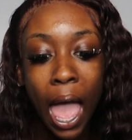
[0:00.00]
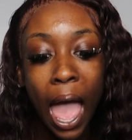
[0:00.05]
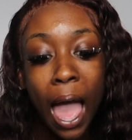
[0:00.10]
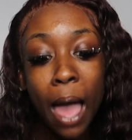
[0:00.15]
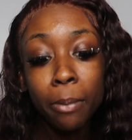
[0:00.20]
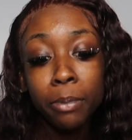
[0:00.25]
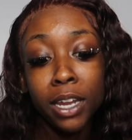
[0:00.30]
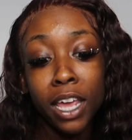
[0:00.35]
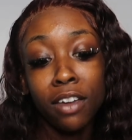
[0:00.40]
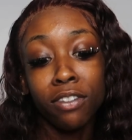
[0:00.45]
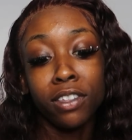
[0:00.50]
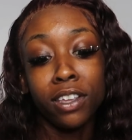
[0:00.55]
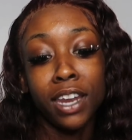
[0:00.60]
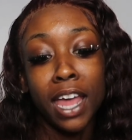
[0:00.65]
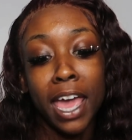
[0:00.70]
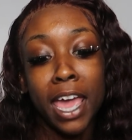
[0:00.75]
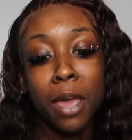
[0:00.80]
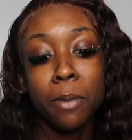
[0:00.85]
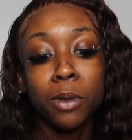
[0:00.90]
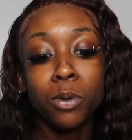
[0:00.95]
i'm definitely
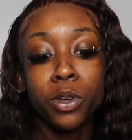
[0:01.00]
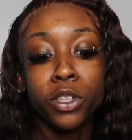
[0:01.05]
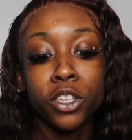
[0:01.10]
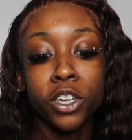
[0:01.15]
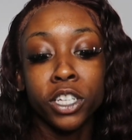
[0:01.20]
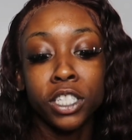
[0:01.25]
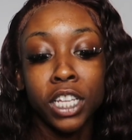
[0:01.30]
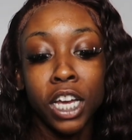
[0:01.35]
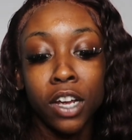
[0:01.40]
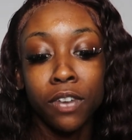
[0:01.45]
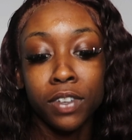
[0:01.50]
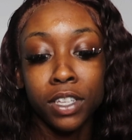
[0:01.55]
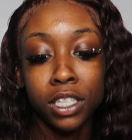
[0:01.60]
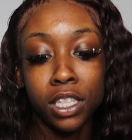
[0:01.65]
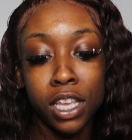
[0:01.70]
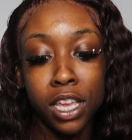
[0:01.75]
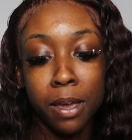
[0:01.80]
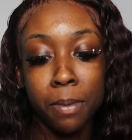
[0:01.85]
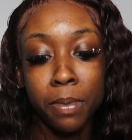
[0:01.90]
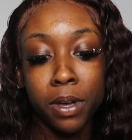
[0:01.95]
not happy with your service
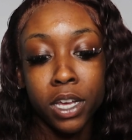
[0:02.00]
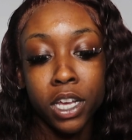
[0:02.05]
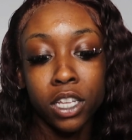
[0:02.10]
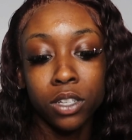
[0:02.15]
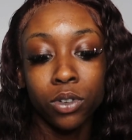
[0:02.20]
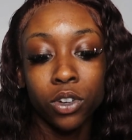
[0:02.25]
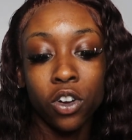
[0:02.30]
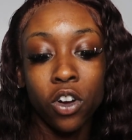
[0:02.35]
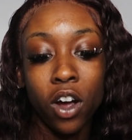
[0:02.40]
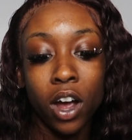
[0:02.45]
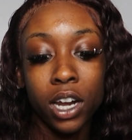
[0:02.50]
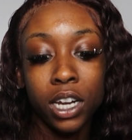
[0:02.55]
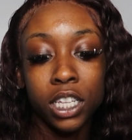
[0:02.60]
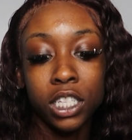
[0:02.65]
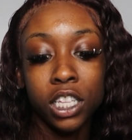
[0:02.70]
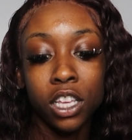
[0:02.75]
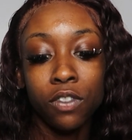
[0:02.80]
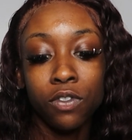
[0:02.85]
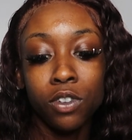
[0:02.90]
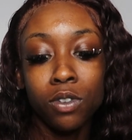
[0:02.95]
then because
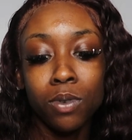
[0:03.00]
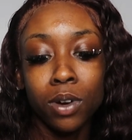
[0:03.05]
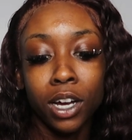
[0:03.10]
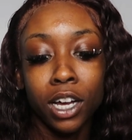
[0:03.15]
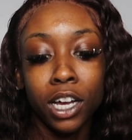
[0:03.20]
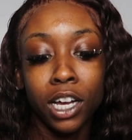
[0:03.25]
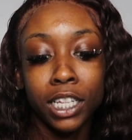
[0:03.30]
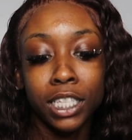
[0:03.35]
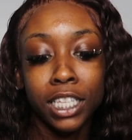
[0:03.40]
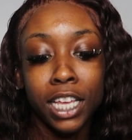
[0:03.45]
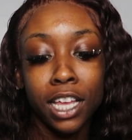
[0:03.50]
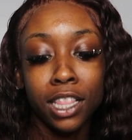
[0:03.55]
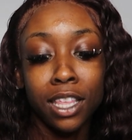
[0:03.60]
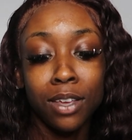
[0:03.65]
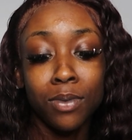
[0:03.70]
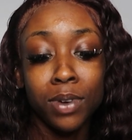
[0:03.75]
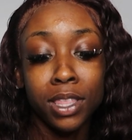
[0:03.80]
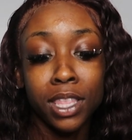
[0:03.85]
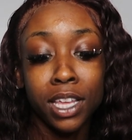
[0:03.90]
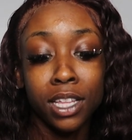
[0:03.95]
regardless if you were
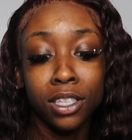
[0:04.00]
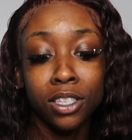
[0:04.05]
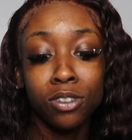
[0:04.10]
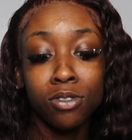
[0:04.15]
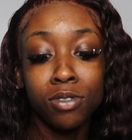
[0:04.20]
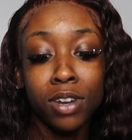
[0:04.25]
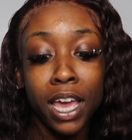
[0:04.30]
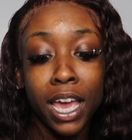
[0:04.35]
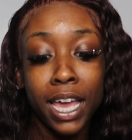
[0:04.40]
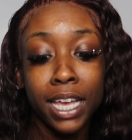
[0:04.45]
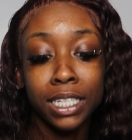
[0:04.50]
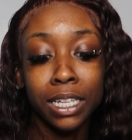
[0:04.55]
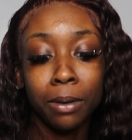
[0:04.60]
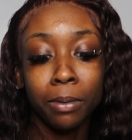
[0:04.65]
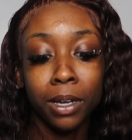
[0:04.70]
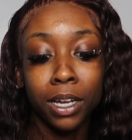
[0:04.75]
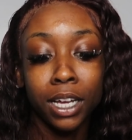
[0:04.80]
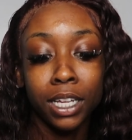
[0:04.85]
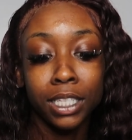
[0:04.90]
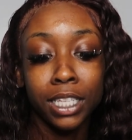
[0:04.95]
contacted within two days
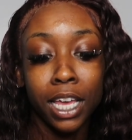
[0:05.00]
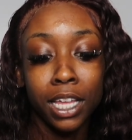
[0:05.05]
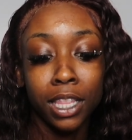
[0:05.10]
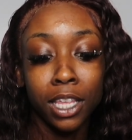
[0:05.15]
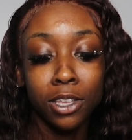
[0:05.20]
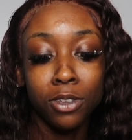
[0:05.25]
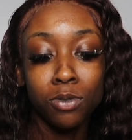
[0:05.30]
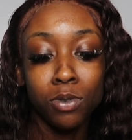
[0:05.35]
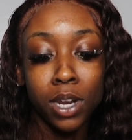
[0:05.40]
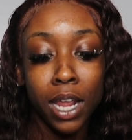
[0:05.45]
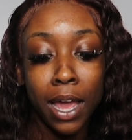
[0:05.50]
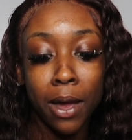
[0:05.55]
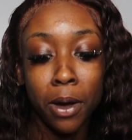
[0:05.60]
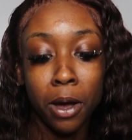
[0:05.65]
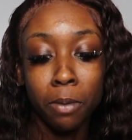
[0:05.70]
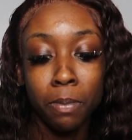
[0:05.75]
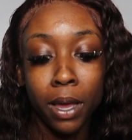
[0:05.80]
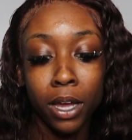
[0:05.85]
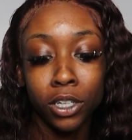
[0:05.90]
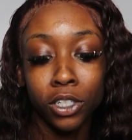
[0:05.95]
i'm contacting you
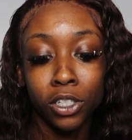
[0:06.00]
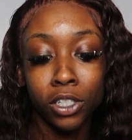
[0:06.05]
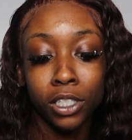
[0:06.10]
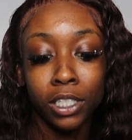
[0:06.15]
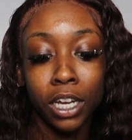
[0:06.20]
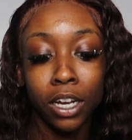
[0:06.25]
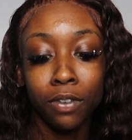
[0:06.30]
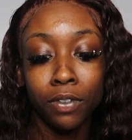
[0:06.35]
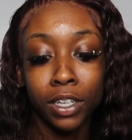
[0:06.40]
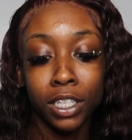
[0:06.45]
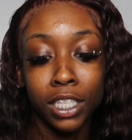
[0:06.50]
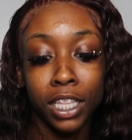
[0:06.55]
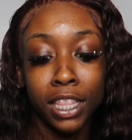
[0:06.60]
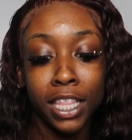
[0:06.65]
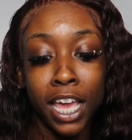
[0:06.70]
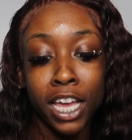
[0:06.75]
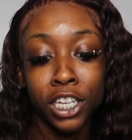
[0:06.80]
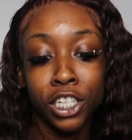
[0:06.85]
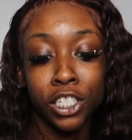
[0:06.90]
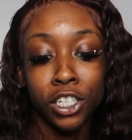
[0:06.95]
now about your service
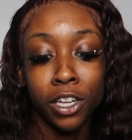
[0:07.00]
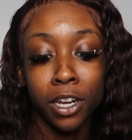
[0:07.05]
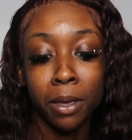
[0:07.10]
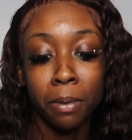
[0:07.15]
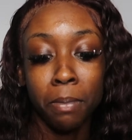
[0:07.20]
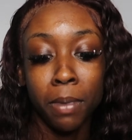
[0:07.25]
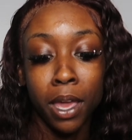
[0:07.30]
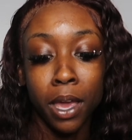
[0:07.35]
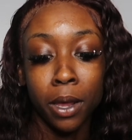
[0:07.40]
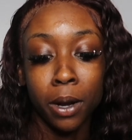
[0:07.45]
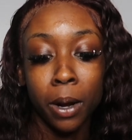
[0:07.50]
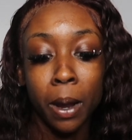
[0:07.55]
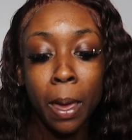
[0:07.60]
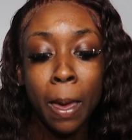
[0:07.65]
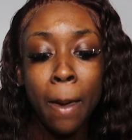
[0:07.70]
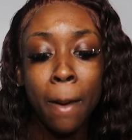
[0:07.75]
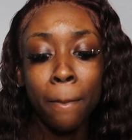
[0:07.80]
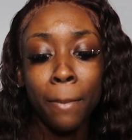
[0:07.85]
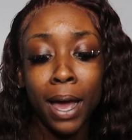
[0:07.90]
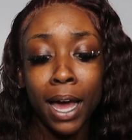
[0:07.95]
that shouldn't matter
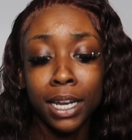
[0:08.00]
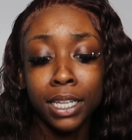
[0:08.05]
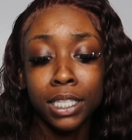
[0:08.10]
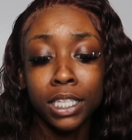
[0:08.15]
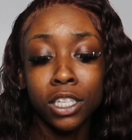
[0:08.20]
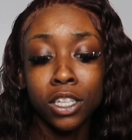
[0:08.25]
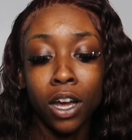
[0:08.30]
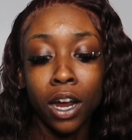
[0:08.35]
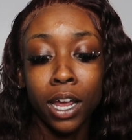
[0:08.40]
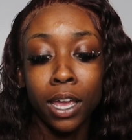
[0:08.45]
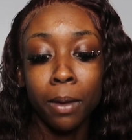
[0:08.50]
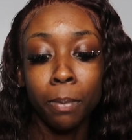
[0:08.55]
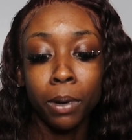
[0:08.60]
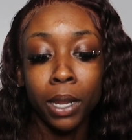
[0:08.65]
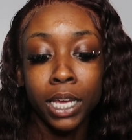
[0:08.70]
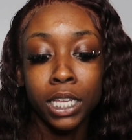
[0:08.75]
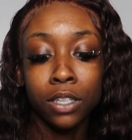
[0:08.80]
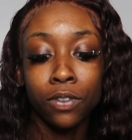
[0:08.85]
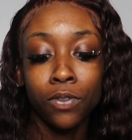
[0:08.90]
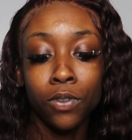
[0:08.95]
policies are in
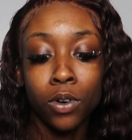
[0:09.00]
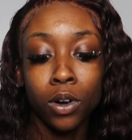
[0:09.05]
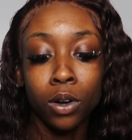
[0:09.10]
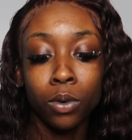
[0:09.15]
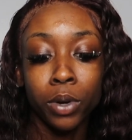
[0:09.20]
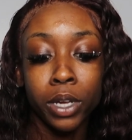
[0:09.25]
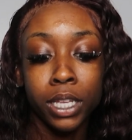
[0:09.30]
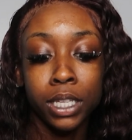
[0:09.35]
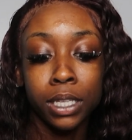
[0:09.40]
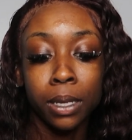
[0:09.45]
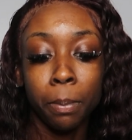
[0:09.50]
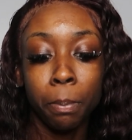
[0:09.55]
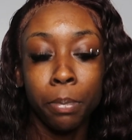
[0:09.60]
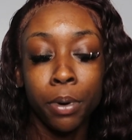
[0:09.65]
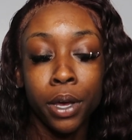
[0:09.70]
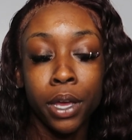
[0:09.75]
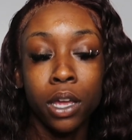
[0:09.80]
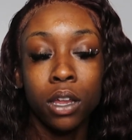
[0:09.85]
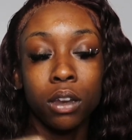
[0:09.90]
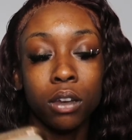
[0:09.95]
place for a reason
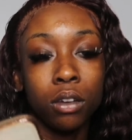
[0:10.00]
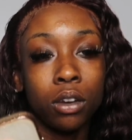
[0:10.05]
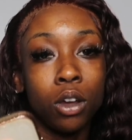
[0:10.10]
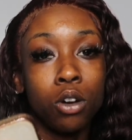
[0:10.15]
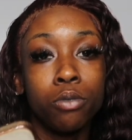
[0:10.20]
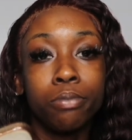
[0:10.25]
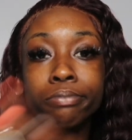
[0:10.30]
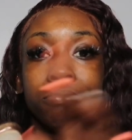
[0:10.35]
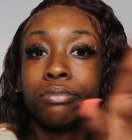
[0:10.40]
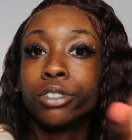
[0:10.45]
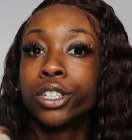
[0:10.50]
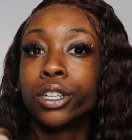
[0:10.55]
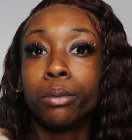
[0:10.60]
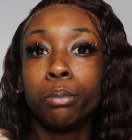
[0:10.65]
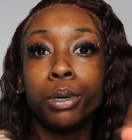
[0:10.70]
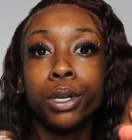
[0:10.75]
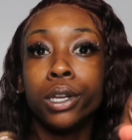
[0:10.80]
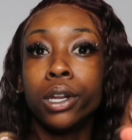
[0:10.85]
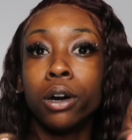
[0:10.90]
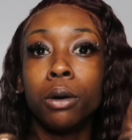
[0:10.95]
but nope
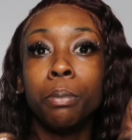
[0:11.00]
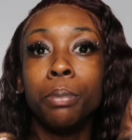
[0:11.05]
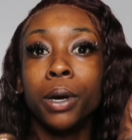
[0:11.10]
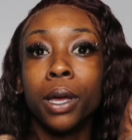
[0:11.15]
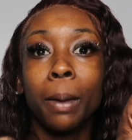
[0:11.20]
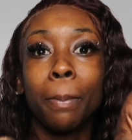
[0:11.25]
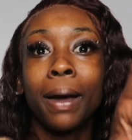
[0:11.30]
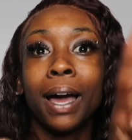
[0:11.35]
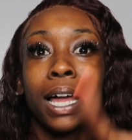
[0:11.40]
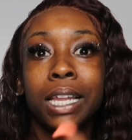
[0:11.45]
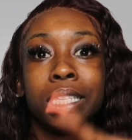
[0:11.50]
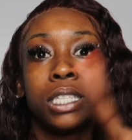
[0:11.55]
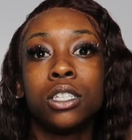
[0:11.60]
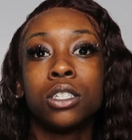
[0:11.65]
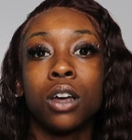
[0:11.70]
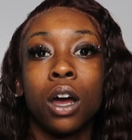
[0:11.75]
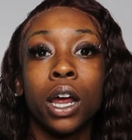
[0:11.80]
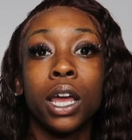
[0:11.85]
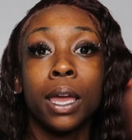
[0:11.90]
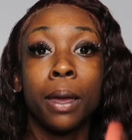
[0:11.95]
shouldn't be no but
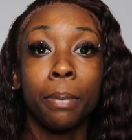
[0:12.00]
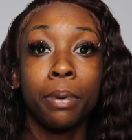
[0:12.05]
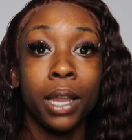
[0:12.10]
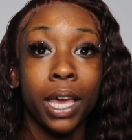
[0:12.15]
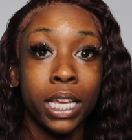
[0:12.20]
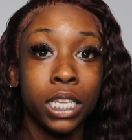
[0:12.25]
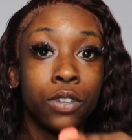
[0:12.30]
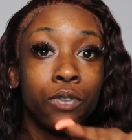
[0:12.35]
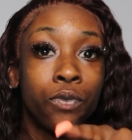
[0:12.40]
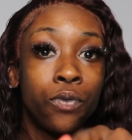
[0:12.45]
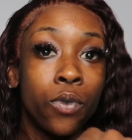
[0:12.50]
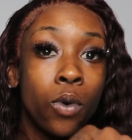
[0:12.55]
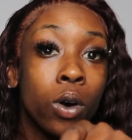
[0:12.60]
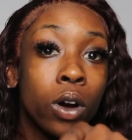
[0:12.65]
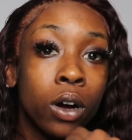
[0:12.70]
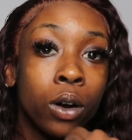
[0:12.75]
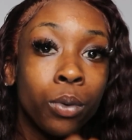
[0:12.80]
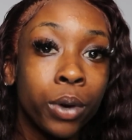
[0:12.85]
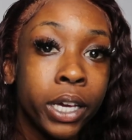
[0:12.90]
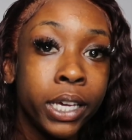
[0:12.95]
policies are in place
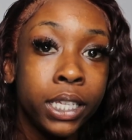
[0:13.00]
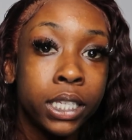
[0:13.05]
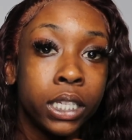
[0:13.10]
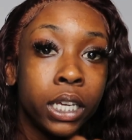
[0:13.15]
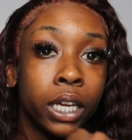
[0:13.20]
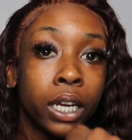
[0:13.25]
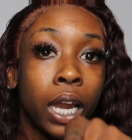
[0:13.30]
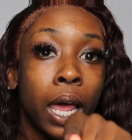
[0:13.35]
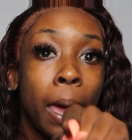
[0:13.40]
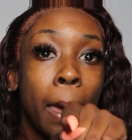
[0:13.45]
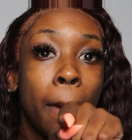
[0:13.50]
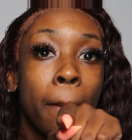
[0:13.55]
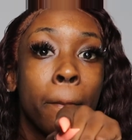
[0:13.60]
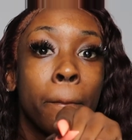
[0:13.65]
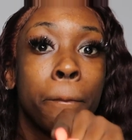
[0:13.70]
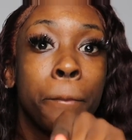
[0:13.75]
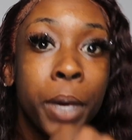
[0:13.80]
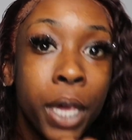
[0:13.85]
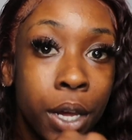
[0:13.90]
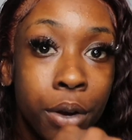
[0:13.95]
for a reason
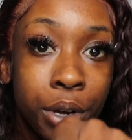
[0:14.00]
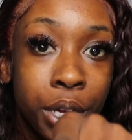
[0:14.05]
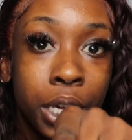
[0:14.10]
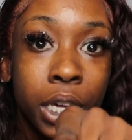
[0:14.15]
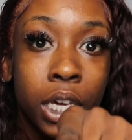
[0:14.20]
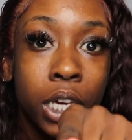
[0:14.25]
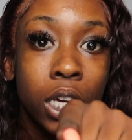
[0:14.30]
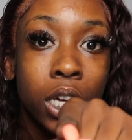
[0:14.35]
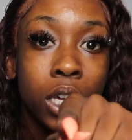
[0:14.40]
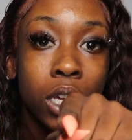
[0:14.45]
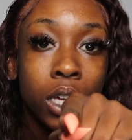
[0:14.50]
period